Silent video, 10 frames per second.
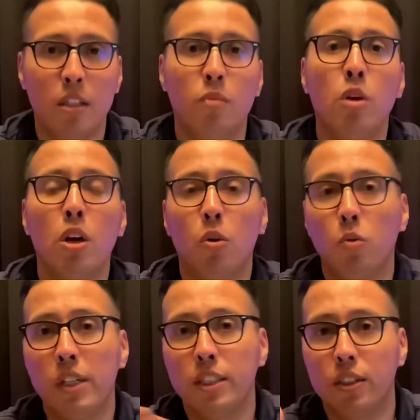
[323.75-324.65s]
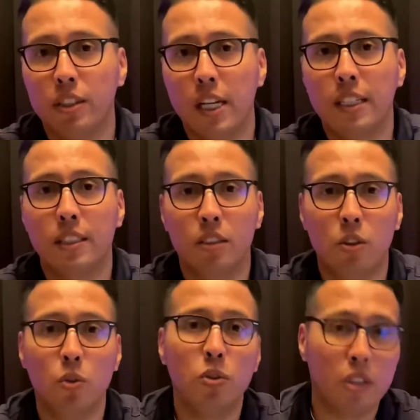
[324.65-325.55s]
which your taxes dues
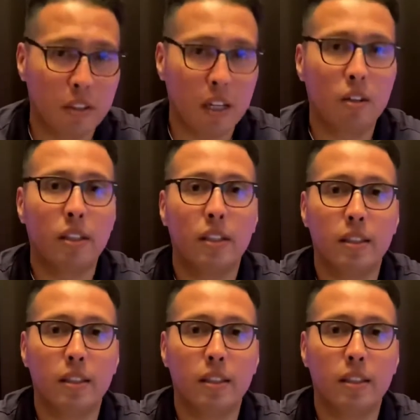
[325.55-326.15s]
are calculated.